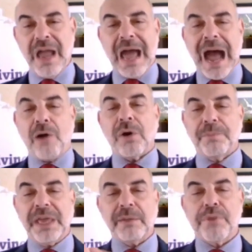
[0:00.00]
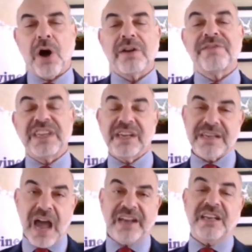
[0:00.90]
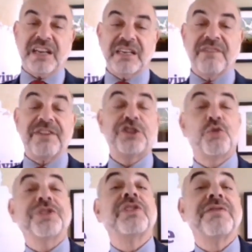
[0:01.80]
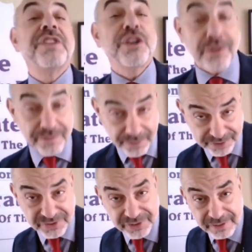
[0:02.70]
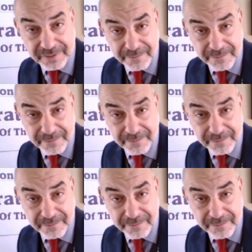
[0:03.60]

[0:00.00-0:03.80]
our being part of the united individuals of the universe.